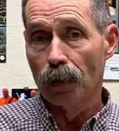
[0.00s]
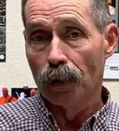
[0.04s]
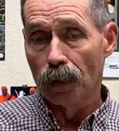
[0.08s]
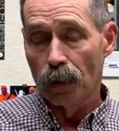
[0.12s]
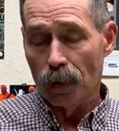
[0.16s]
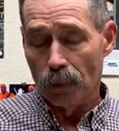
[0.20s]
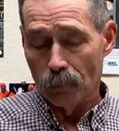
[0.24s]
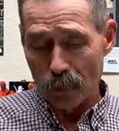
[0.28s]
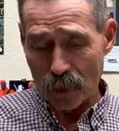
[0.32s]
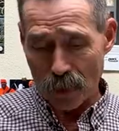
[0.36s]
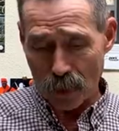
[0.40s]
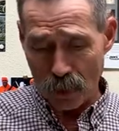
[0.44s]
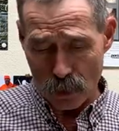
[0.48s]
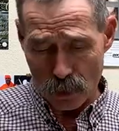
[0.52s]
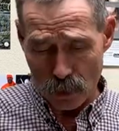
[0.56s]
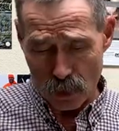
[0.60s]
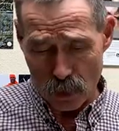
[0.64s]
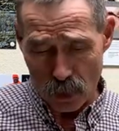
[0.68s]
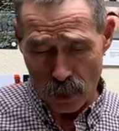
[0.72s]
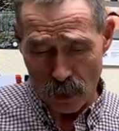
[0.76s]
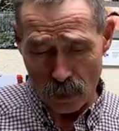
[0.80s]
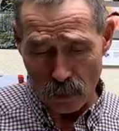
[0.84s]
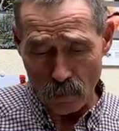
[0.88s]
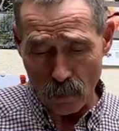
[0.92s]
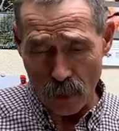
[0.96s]
Because
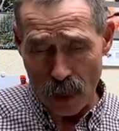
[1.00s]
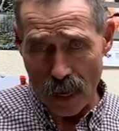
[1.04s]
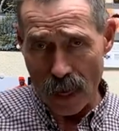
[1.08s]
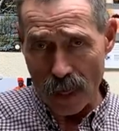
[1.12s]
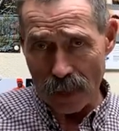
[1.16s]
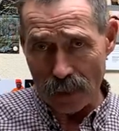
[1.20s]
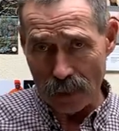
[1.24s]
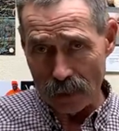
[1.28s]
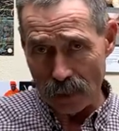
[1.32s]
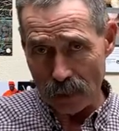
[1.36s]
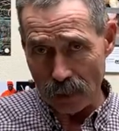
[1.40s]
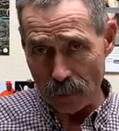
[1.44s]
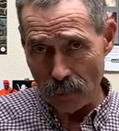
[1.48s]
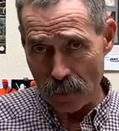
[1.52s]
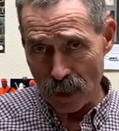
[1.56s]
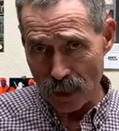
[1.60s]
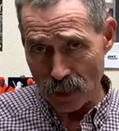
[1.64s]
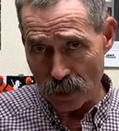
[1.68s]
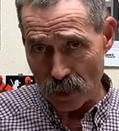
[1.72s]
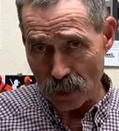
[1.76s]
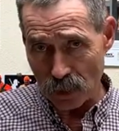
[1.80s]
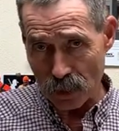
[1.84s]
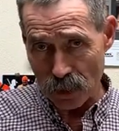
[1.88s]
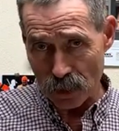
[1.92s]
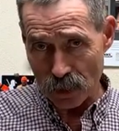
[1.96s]
in reality,
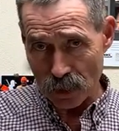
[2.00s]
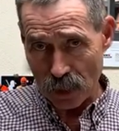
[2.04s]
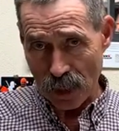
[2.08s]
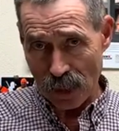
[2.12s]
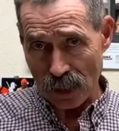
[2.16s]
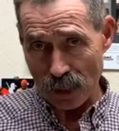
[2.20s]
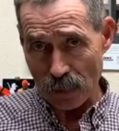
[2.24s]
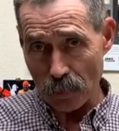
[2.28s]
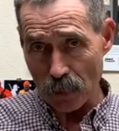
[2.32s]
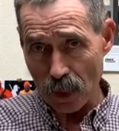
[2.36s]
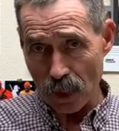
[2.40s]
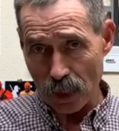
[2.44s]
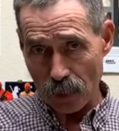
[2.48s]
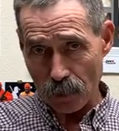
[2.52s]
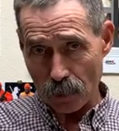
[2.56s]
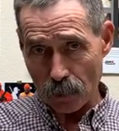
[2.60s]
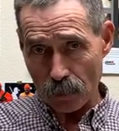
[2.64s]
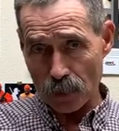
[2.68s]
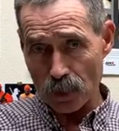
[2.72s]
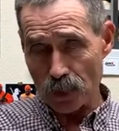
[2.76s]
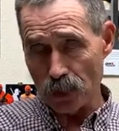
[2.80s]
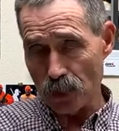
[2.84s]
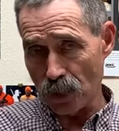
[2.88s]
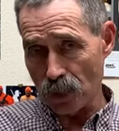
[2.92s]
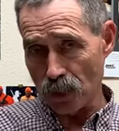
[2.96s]
much of this antibiotic
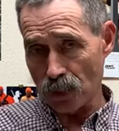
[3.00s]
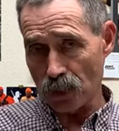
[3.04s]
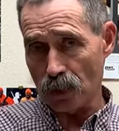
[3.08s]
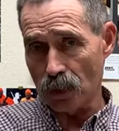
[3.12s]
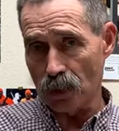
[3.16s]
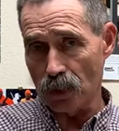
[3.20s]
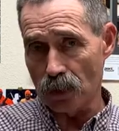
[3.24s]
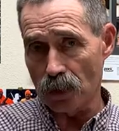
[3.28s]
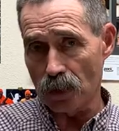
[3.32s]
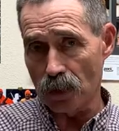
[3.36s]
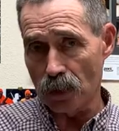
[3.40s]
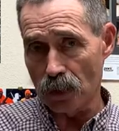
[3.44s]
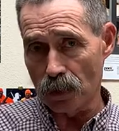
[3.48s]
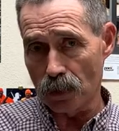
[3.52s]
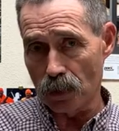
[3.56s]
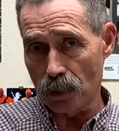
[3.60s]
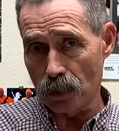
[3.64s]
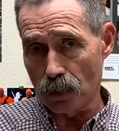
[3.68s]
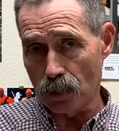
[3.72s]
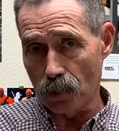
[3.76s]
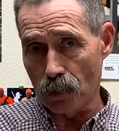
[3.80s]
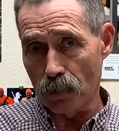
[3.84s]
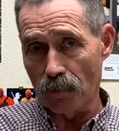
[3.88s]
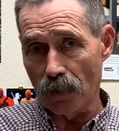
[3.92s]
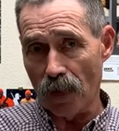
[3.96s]
resistance is a
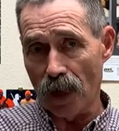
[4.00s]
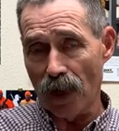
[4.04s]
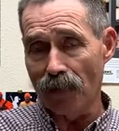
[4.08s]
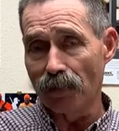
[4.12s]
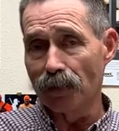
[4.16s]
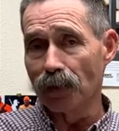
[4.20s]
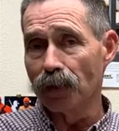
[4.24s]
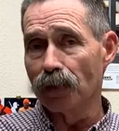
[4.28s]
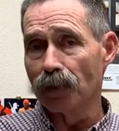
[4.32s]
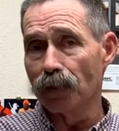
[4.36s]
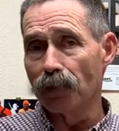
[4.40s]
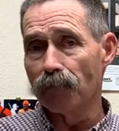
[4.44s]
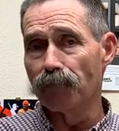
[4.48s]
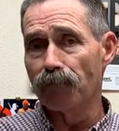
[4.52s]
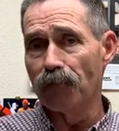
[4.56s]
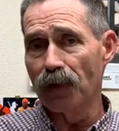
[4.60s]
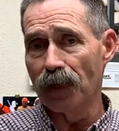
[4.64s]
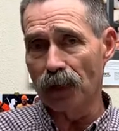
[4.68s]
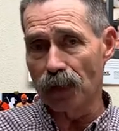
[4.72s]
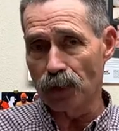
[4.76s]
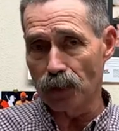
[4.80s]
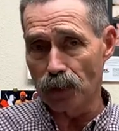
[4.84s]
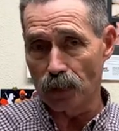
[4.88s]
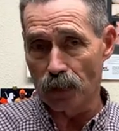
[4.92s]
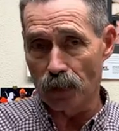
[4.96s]
survival of the
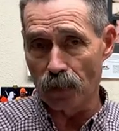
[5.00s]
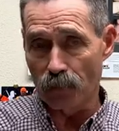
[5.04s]
fittest.